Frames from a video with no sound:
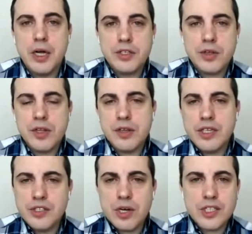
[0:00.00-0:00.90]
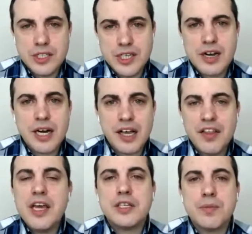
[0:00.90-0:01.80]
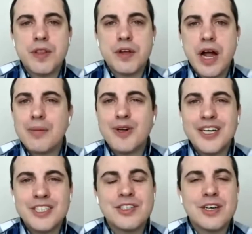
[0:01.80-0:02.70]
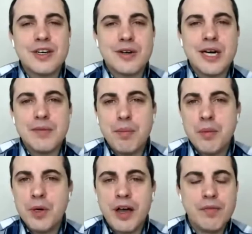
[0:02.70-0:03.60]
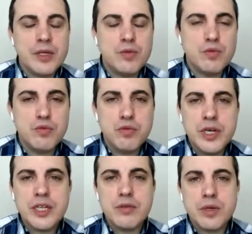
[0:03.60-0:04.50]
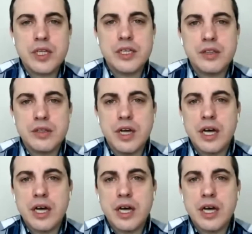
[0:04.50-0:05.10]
So these are esoteric things, but they're upgrades that people have been really, really